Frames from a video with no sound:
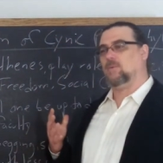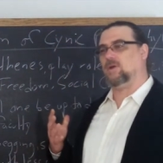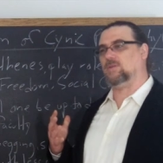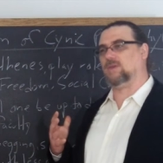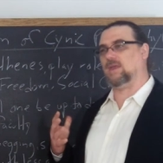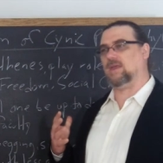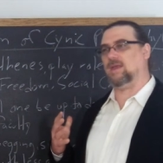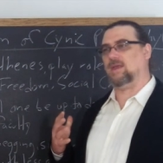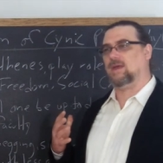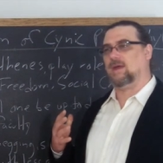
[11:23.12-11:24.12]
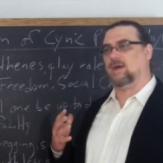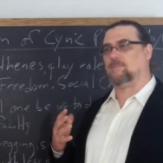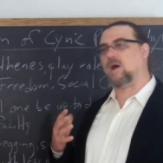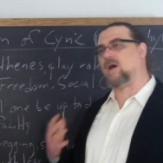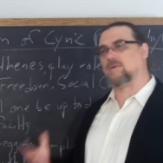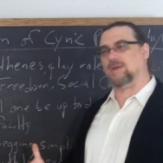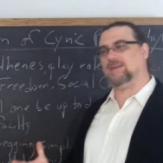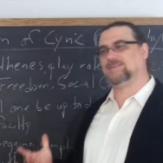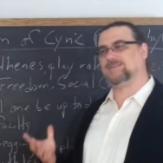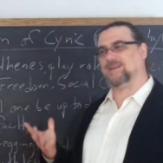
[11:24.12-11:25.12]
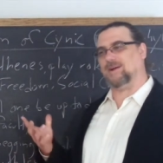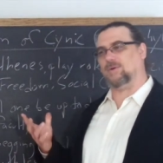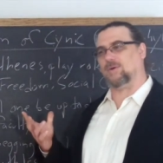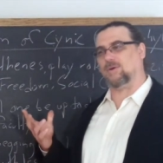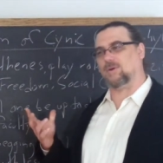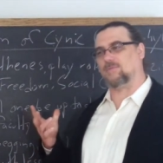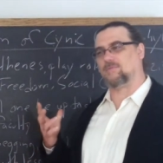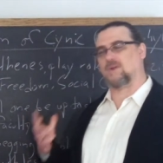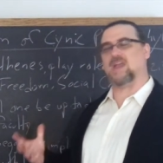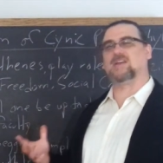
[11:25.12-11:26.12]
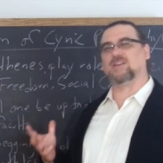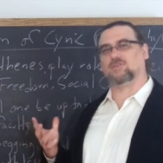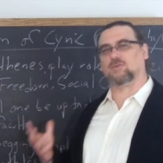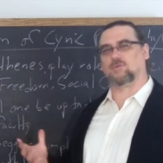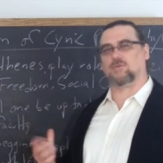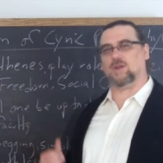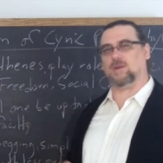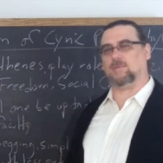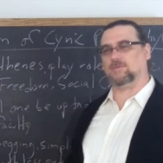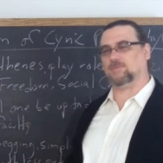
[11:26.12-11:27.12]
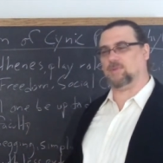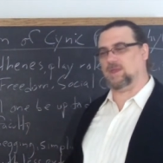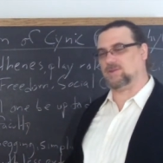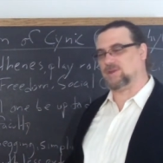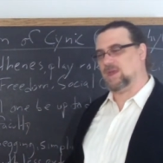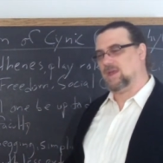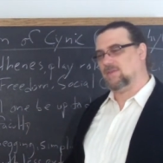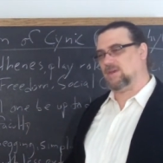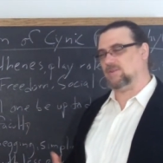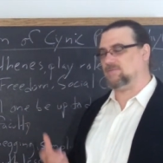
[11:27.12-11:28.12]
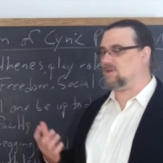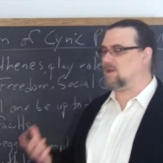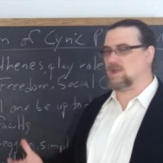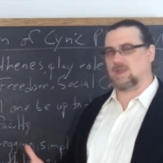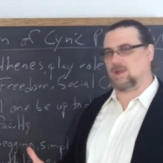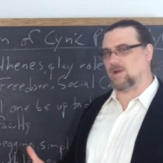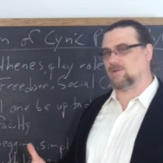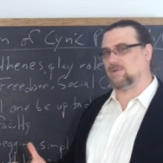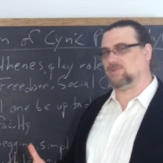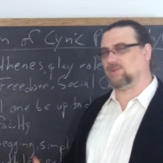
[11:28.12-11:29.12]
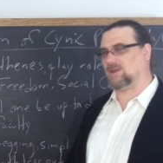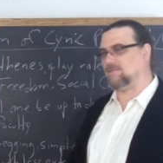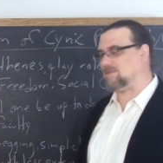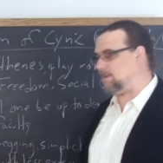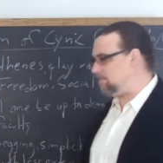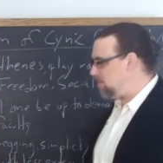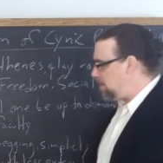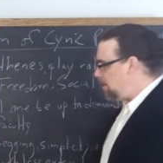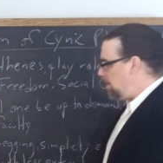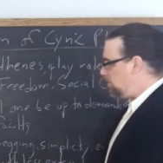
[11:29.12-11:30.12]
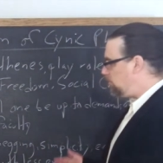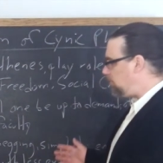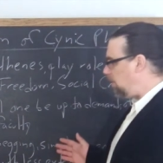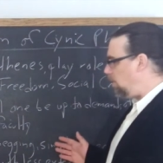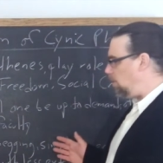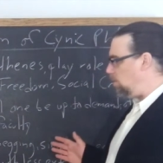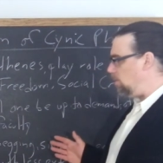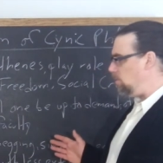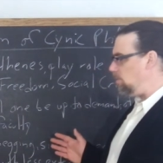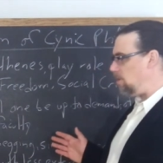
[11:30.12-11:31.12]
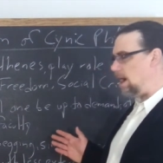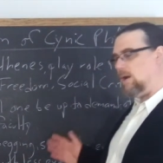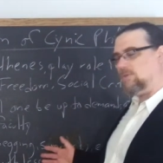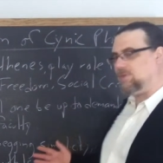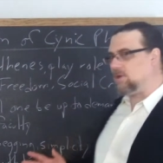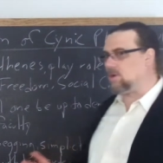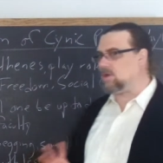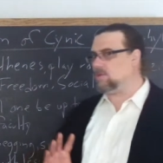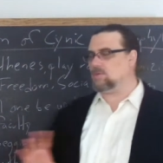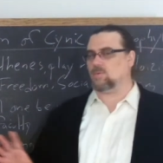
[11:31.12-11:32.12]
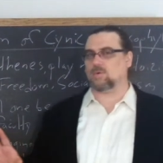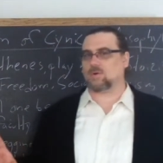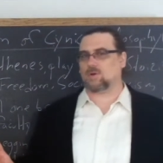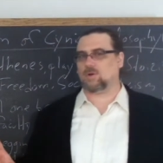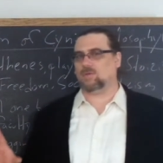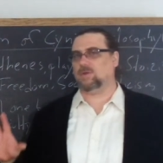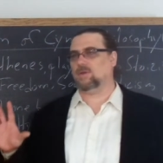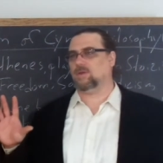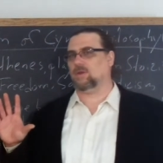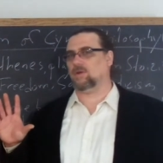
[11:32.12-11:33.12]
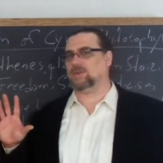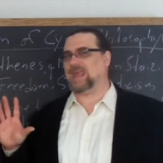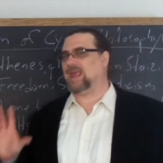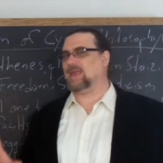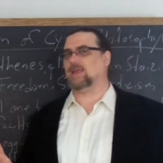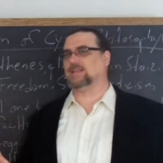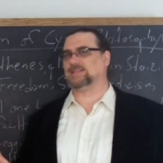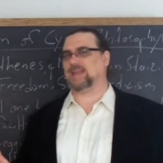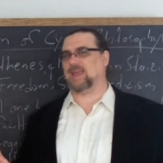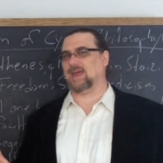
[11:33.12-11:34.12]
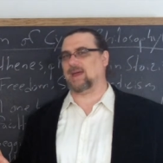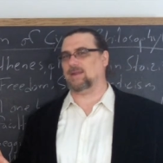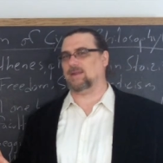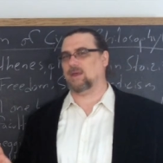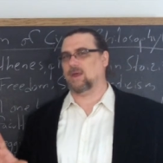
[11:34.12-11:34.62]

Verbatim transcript: with a, a parrhesia or, or frankness or freedom of speech that is very characteristic of them. So they're out there in the world, you know, taking a stand